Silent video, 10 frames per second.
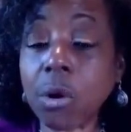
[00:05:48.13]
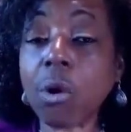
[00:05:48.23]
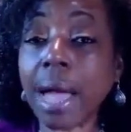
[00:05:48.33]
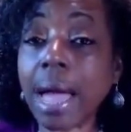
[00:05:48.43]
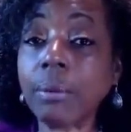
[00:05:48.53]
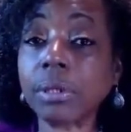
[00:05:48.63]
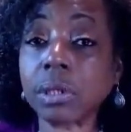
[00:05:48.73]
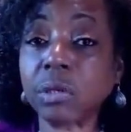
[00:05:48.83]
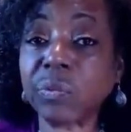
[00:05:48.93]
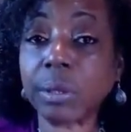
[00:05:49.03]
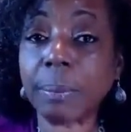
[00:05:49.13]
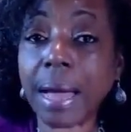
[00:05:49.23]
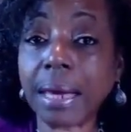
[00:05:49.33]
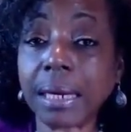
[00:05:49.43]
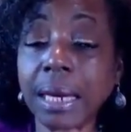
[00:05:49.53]
or how it's good for the
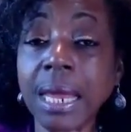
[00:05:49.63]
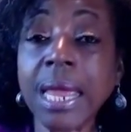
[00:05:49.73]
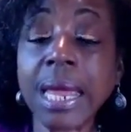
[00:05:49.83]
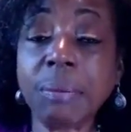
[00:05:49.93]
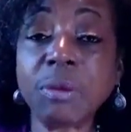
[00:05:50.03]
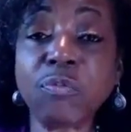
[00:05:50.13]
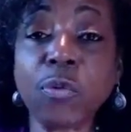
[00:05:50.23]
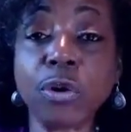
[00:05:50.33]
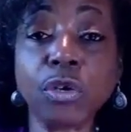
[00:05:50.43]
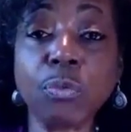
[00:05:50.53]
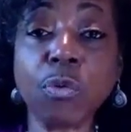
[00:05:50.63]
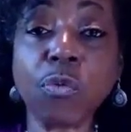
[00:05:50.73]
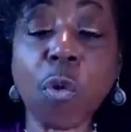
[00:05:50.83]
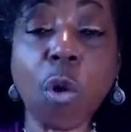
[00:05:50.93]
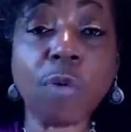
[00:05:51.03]
body and before you
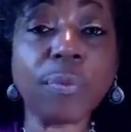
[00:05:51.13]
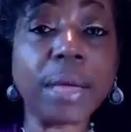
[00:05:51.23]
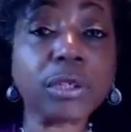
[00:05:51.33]
move off